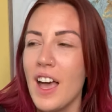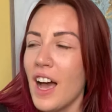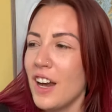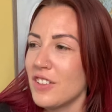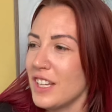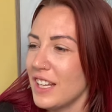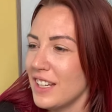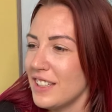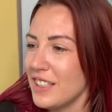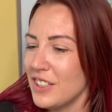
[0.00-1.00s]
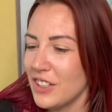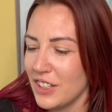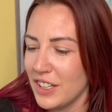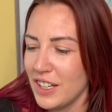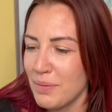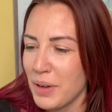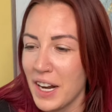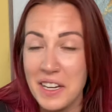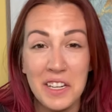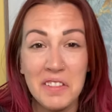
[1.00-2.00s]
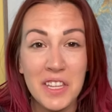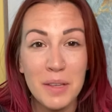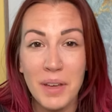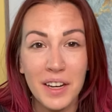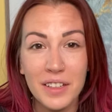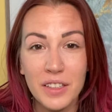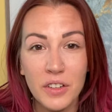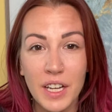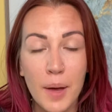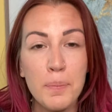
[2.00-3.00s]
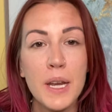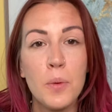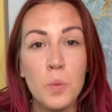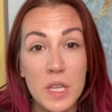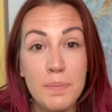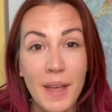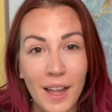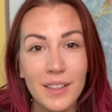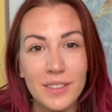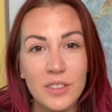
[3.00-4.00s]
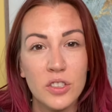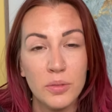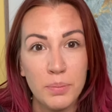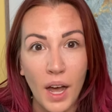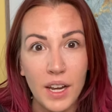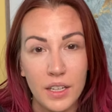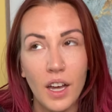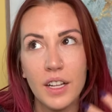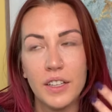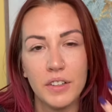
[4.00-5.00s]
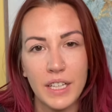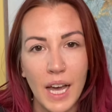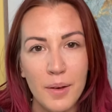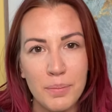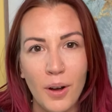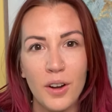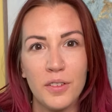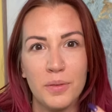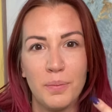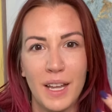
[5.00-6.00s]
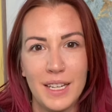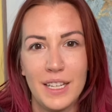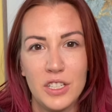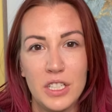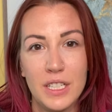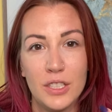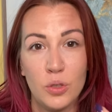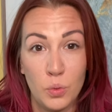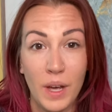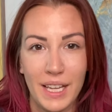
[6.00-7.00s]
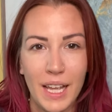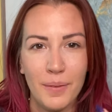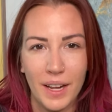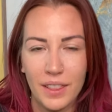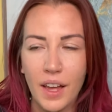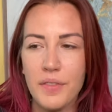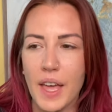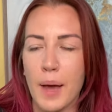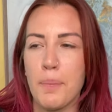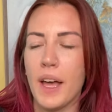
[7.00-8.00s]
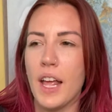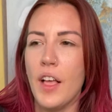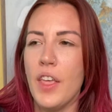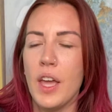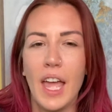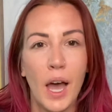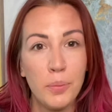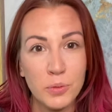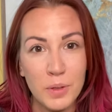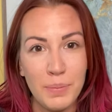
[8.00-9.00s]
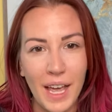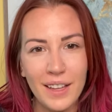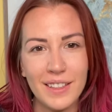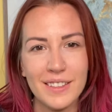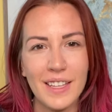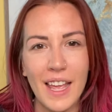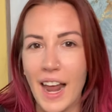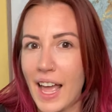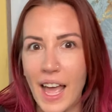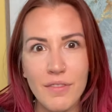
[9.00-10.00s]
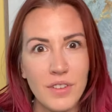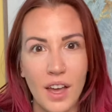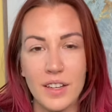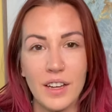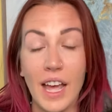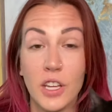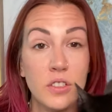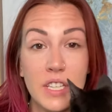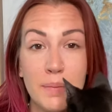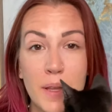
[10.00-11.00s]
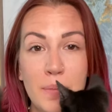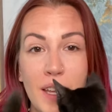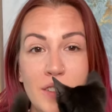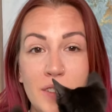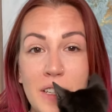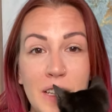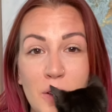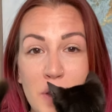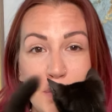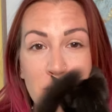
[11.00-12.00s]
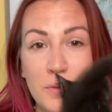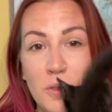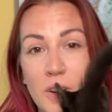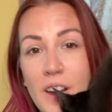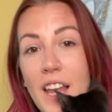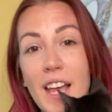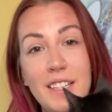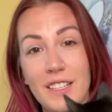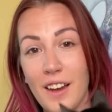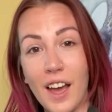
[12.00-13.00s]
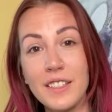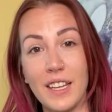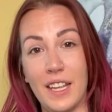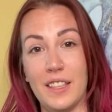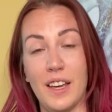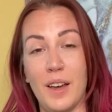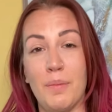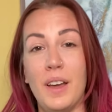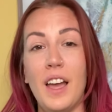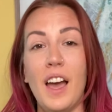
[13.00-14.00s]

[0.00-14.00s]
I don't take anything good, but I didn't even think about it clearing up, but it rebalances your body. Not clearing up. Part of my ADHD is who I am, and I love that, but helps rebalance. And I couldn't take my meds leading a week before, and I did not take them.